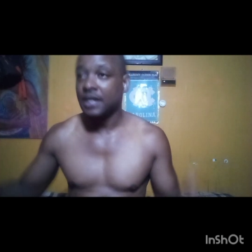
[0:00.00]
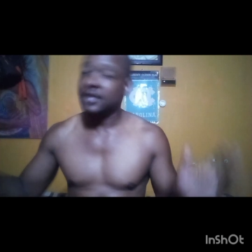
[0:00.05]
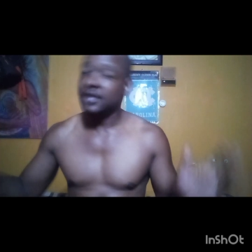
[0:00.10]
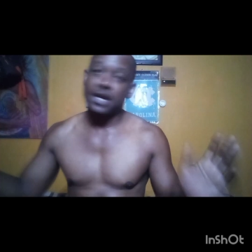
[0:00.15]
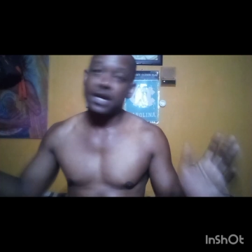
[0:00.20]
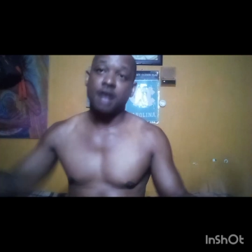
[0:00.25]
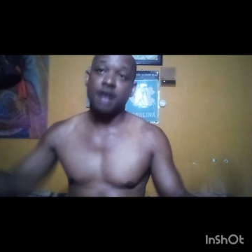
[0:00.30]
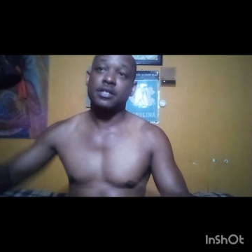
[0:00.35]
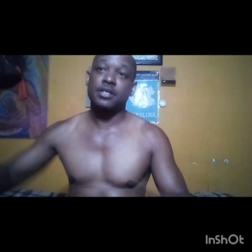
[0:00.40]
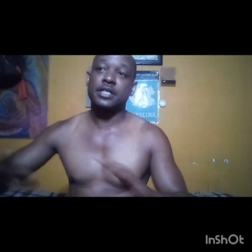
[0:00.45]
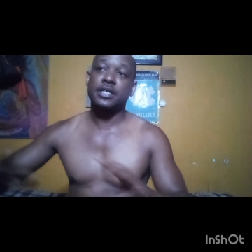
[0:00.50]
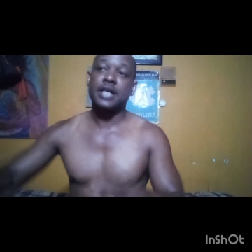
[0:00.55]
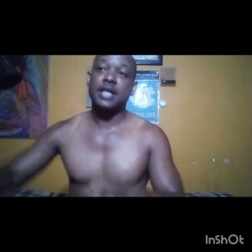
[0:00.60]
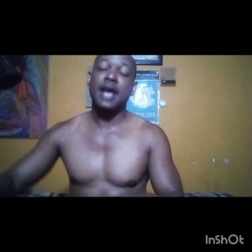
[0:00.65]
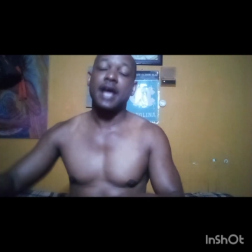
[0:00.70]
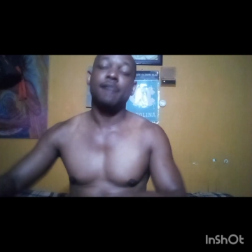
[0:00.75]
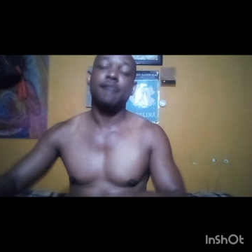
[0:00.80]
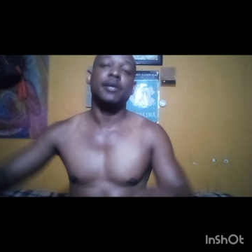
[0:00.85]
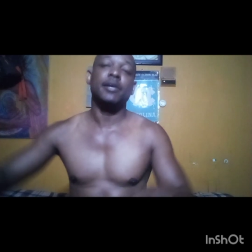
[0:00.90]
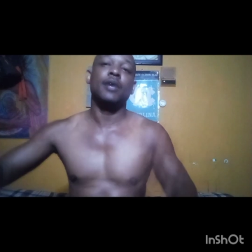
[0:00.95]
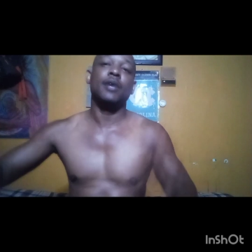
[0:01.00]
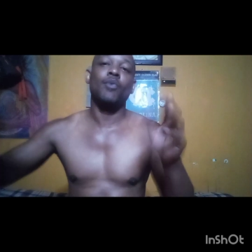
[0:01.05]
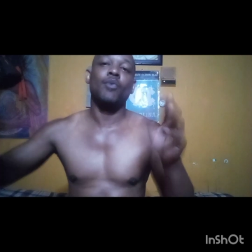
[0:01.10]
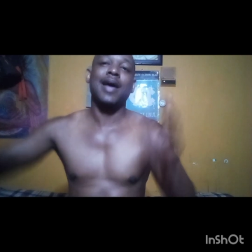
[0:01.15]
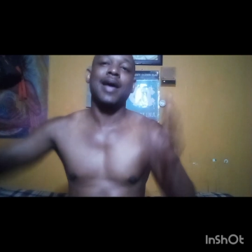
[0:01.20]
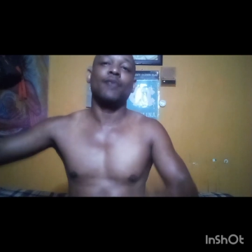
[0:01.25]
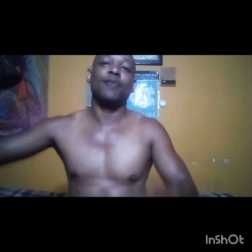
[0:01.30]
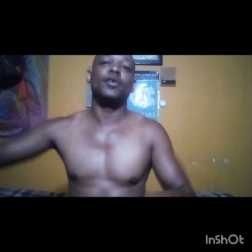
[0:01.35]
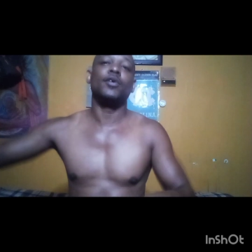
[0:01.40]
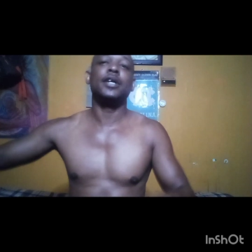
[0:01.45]
Y'all just type in
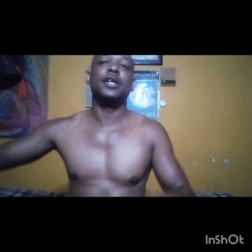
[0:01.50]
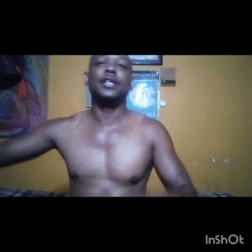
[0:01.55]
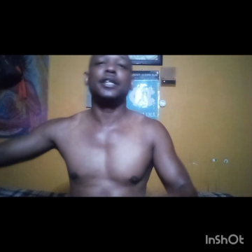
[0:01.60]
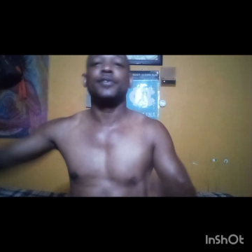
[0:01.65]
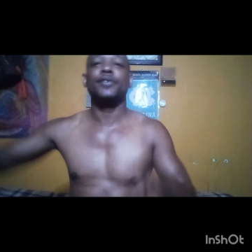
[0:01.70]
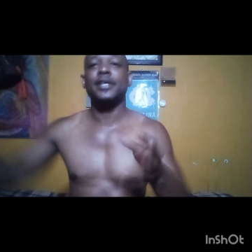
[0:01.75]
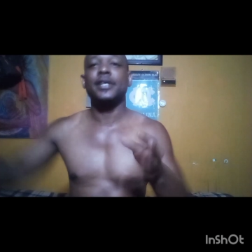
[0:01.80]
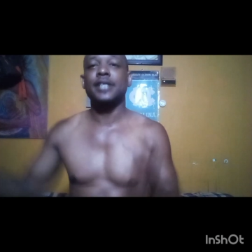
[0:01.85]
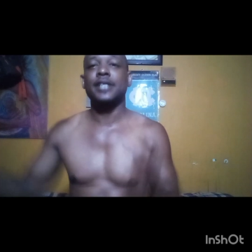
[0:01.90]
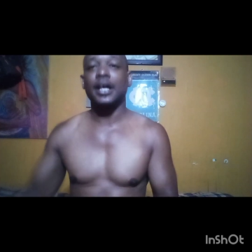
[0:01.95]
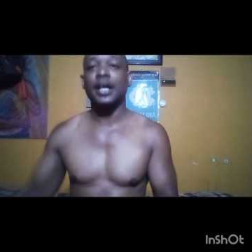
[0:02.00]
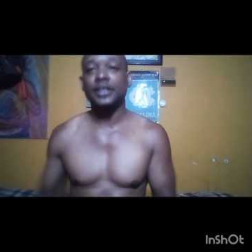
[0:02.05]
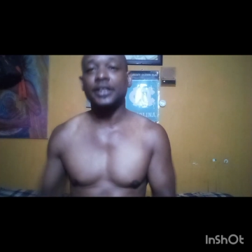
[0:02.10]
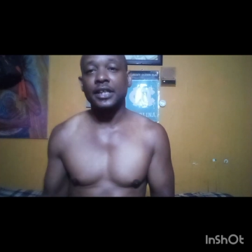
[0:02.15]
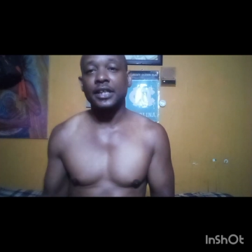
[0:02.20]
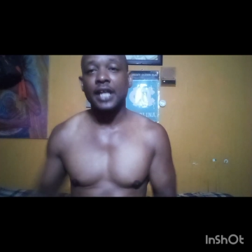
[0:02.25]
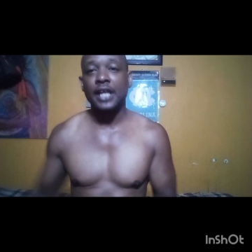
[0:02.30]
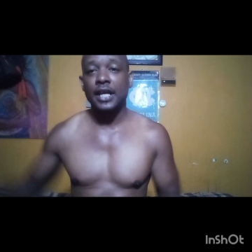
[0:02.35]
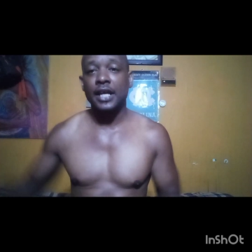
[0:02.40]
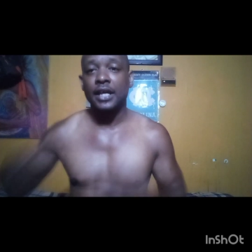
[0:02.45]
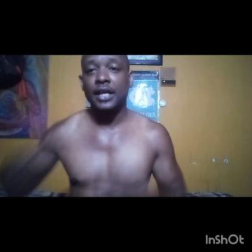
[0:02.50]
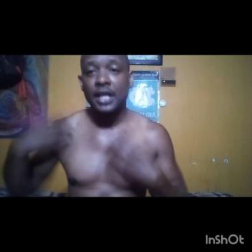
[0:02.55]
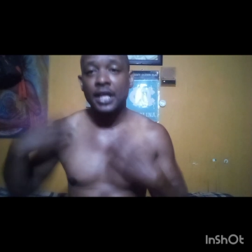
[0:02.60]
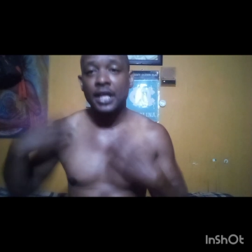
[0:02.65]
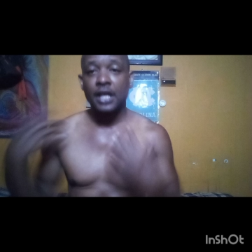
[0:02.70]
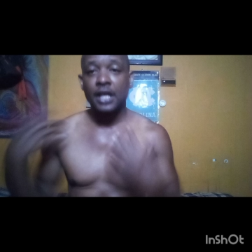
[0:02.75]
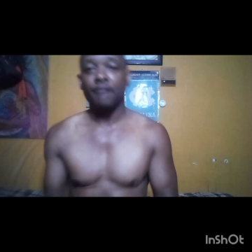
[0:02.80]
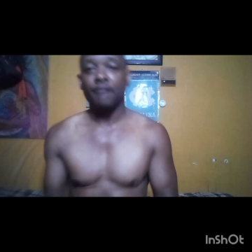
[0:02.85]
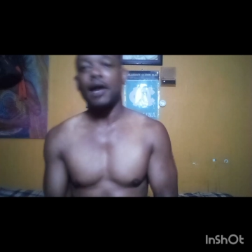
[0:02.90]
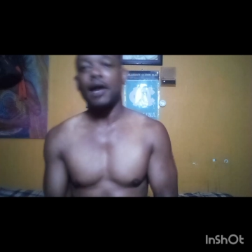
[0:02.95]
Wack 100 and Tasha K
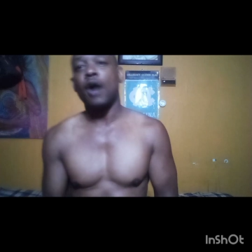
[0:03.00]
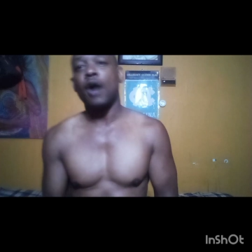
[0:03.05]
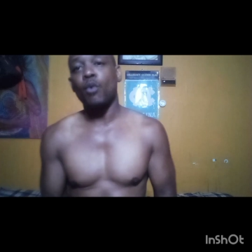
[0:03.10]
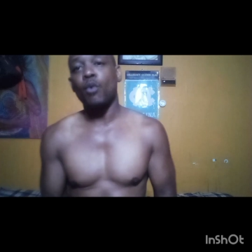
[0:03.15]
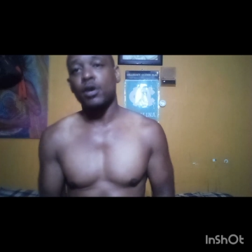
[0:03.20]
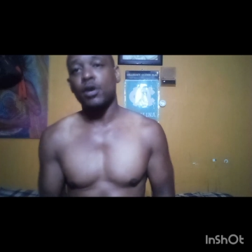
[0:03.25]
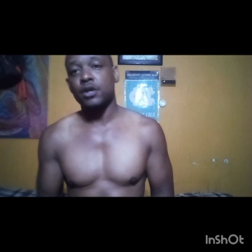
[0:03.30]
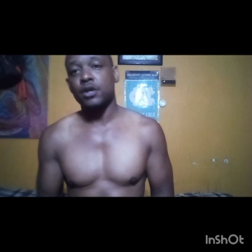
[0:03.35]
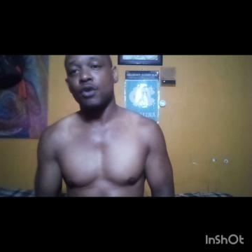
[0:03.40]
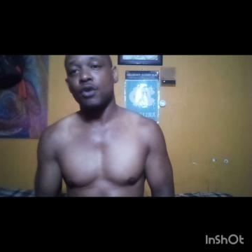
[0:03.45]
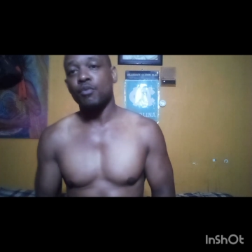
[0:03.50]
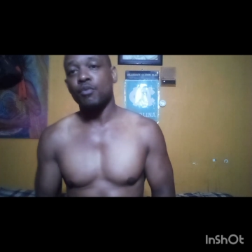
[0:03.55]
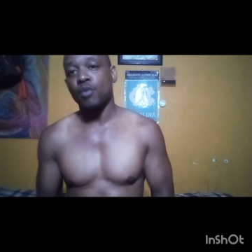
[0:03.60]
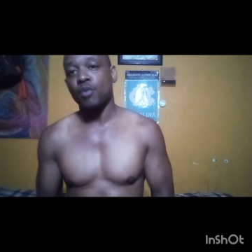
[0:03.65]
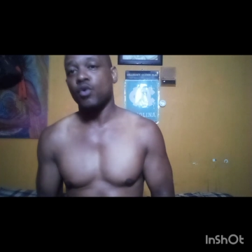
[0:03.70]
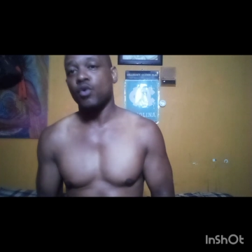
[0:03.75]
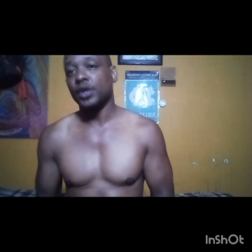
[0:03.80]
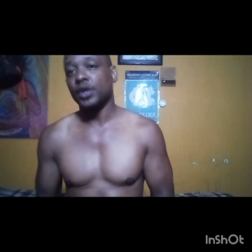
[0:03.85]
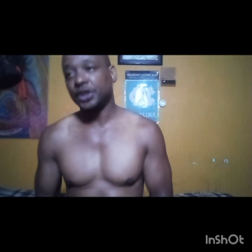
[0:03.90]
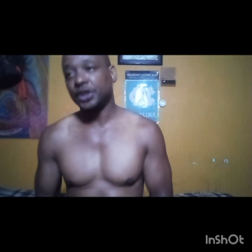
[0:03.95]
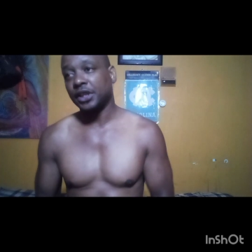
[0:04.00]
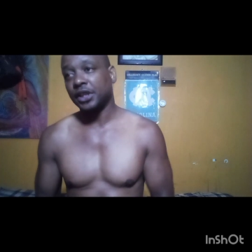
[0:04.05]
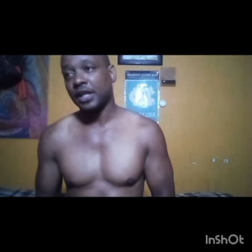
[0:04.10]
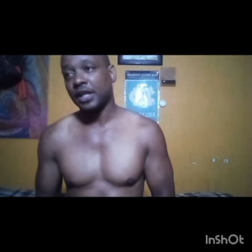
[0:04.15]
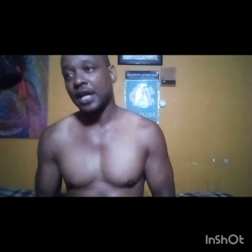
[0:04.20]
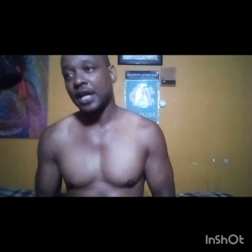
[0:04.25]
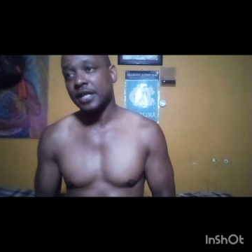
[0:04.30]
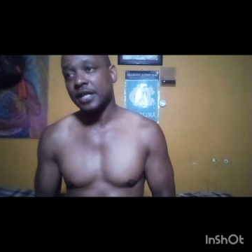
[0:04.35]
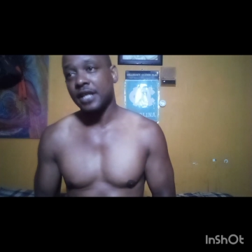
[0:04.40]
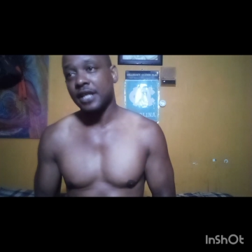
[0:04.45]
if y'all want to know more and shit
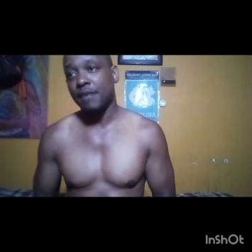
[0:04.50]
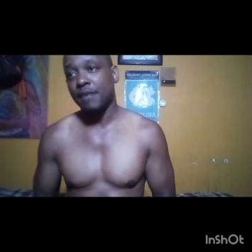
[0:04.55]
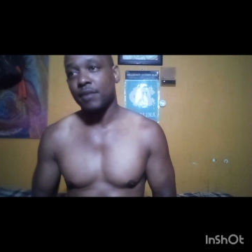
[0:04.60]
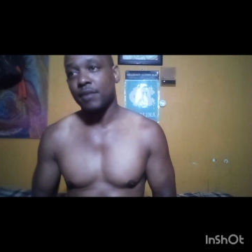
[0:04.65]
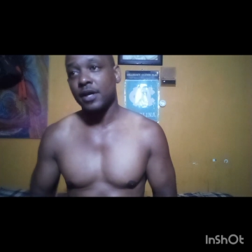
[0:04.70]
like that.